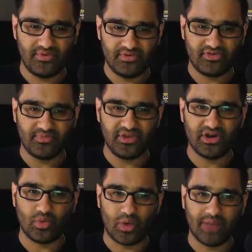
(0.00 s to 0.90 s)
Something you
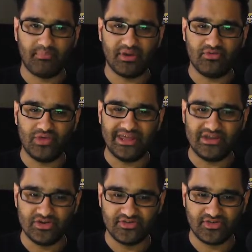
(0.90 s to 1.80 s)
can wipe and
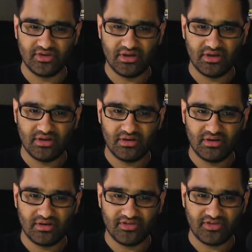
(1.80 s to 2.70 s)
reuse.
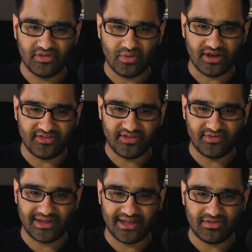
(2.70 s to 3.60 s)
Because otherwise,
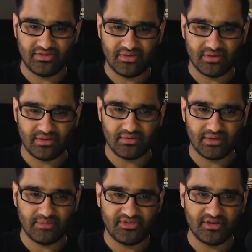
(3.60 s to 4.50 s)
this will get.
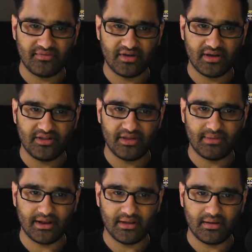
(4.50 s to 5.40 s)
Let me see. Have they got anything
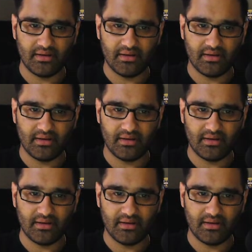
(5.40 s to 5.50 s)
about it?